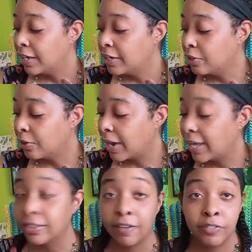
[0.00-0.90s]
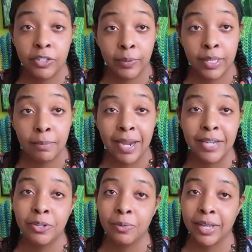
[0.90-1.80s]
You know, I love doing them. I
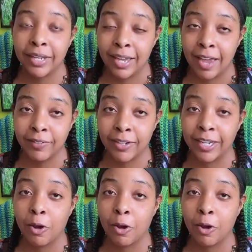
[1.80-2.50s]
don't like having like